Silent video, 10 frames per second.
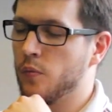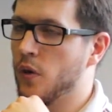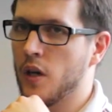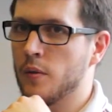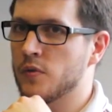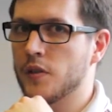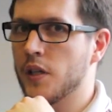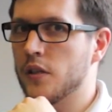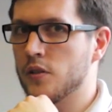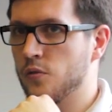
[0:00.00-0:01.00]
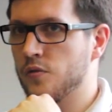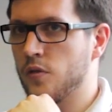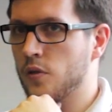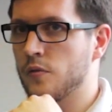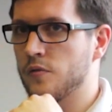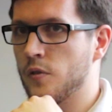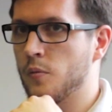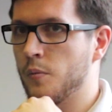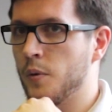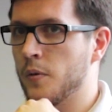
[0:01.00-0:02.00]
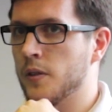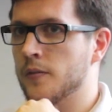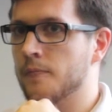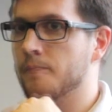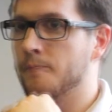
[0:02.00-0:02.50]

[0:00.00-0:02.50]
were absolutely ideal for what we were needing.